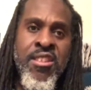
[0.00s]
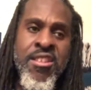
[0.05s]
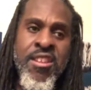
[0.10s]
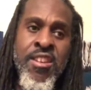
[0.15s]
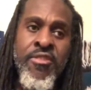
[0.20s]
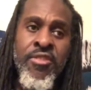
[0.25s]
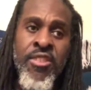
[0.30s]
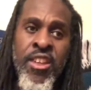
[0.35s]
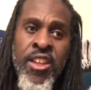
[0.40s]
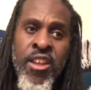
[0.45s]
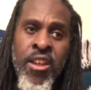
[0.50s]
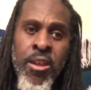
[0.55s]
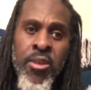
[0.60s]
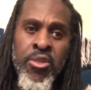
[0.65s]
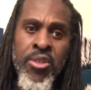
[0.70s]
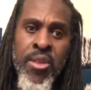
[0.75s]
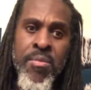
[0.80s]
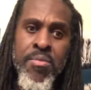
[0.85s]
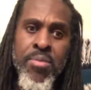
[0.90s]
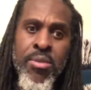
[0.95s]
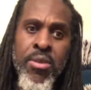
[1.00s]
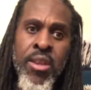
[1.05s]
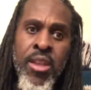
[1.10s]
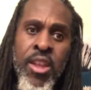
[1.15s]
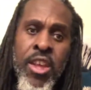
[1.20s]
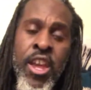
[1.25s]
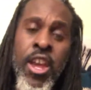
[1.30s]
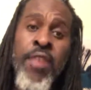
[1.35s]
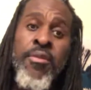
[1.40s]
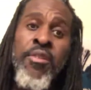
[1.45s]
if the Eagles can bring
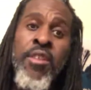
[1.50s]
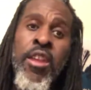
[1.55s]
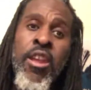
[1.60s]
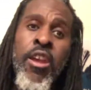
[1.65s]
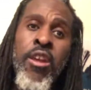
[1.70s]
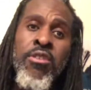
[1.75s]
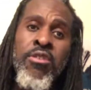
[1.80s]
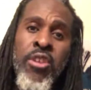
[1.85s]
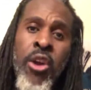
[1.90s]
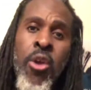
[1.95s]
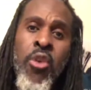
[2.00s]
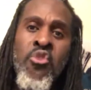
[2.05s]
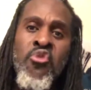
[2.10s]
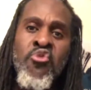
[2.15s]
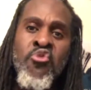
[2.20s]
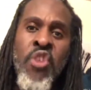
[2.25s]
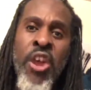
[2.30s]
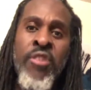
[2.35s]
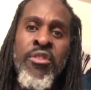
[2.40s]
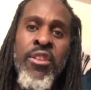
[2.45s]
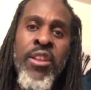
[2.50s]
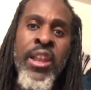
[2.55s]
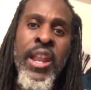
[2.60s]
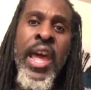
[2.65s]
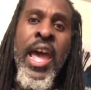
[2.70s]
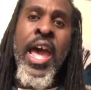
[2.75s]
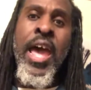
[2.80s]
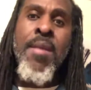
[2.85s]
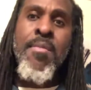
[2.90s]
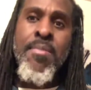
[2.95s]
it, if the Eagles don't draft a
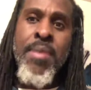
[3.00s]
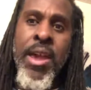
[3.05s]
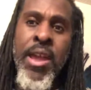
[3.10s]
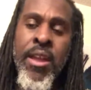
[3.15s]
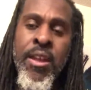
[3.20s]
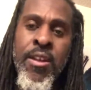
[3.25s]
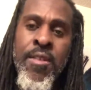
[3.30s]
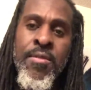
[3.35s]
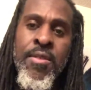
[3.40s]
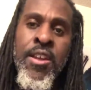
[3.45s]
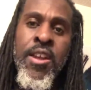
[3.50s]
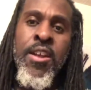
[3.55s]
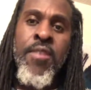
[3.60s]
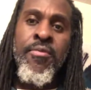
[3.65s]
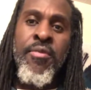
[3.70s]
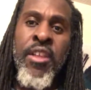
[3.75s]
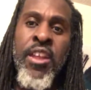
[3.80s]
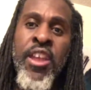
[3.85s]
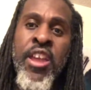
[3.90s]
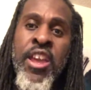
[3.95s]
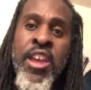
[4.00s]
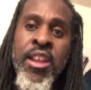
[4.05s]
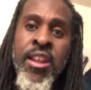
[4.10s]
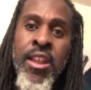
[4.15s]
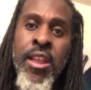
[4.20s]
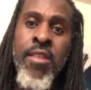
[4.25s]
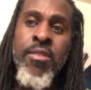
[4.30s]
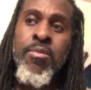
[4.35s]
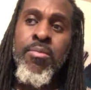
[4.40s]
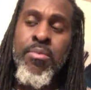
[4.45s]
linebacker, they at
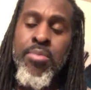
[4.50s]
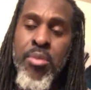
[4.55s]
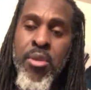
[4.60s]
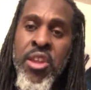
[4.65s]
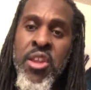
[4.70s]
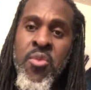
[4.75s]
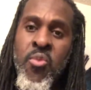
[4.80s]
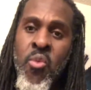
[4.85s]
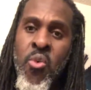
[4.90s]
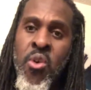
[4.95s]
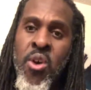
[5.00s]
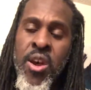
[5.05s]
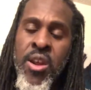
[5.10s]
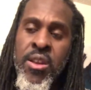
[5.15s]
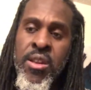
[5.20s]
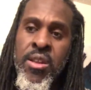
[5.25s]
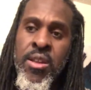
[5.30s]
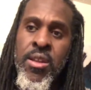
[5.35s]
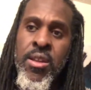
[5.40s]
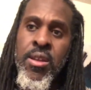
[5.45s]
least bring one